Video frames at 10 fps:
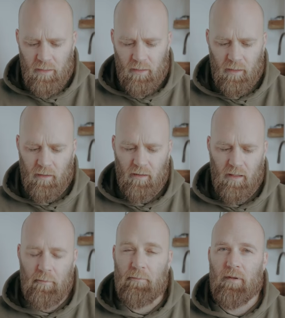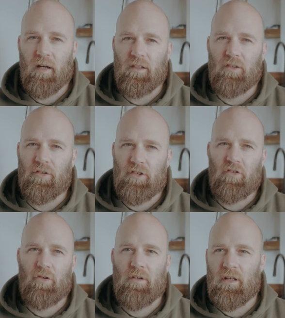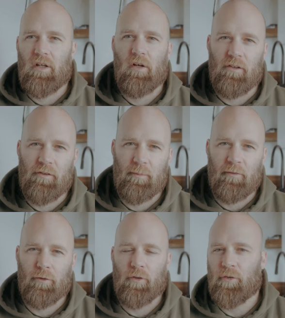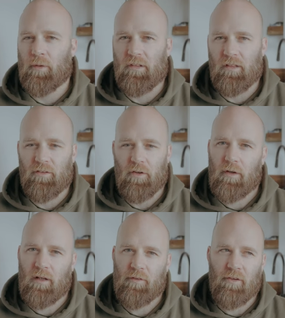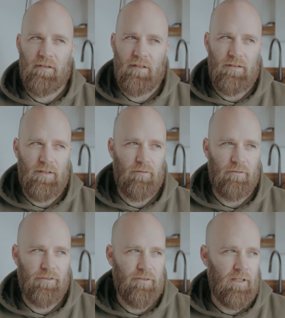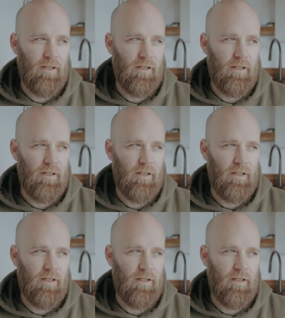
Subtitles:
and I used to shoot Nikons before switching to Sony. I was on a D750